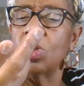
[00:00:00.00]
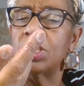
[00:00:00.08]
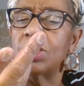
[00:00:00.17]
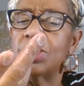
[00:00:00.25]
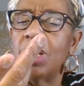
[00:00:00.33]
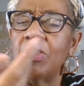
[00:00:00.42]

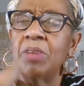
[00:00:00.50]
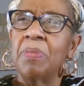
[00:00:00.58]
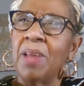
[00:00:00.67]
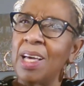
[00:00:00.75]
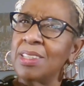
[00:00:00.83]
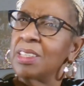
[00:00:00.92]
cherry
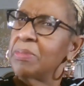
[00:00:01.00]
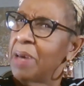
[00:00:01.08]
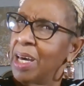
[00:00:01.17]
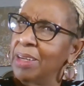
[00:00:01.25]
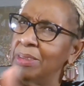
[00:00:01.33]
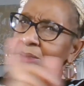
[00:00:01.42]
blossom. I
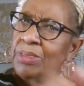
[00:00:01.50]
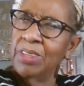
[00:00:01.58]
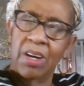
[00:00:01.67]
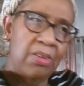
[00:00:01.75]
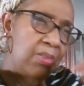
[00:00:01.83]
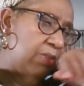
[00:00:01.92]
don't
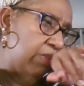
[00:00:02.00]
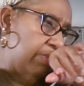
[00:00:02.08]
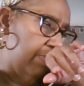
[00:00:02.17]
know.